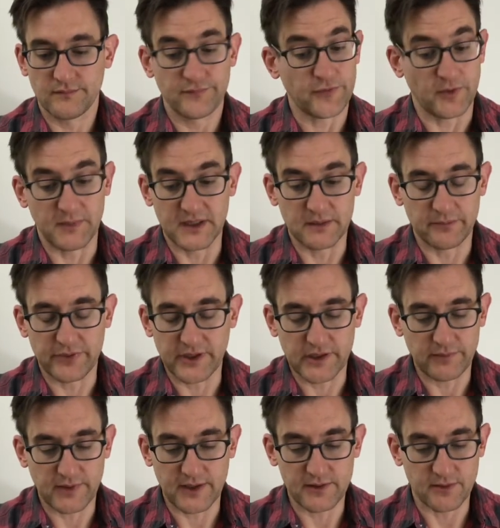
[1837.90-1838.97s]
So, to bring it
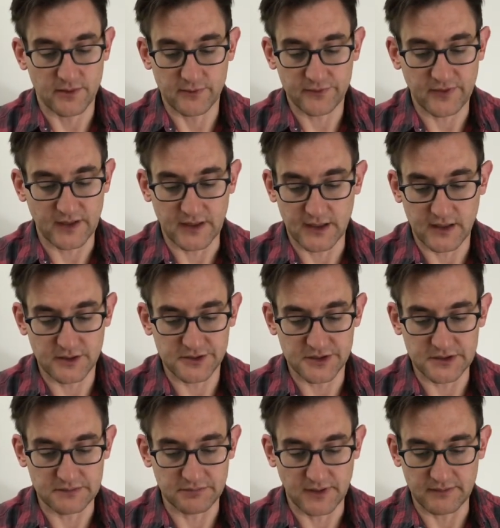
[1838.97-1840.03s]
around to our own
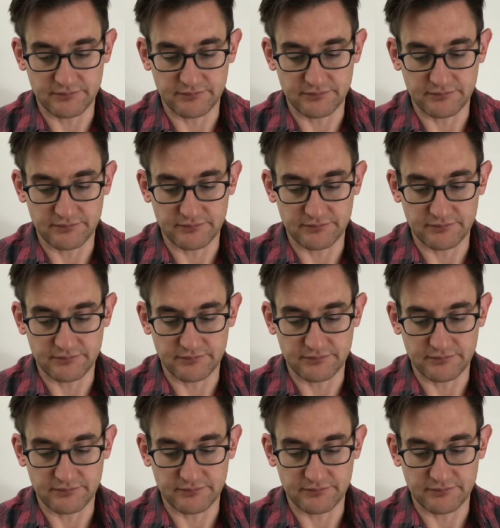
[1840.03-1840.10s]
psychology,